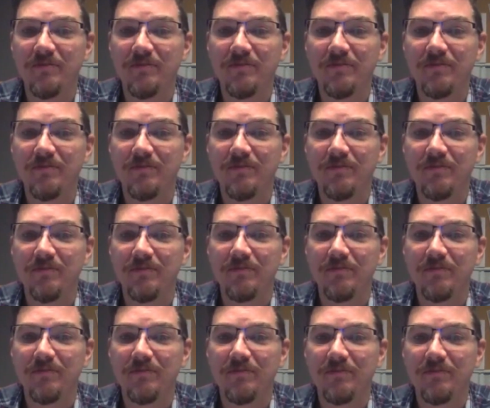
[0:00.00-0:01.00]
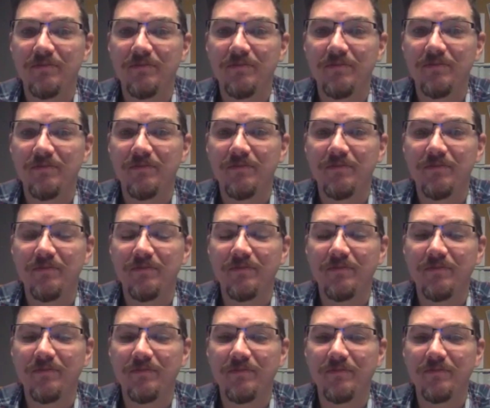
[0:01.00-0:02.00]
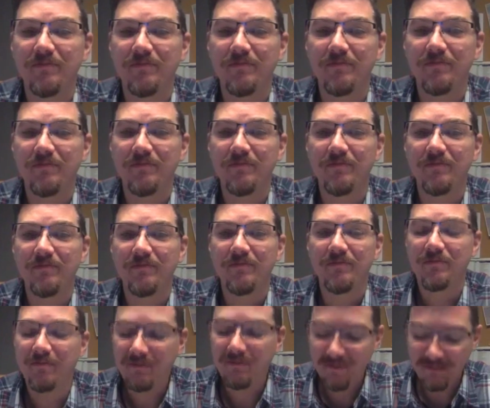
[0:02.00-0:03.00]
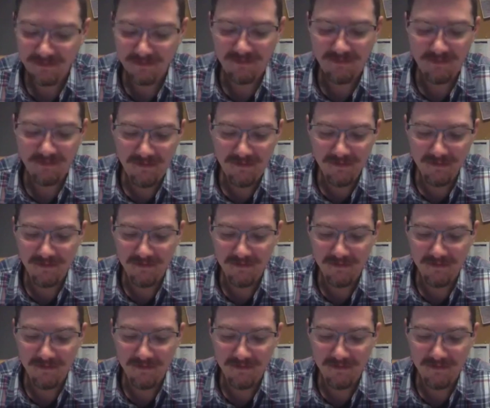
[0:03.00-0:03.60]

Nobody speaks.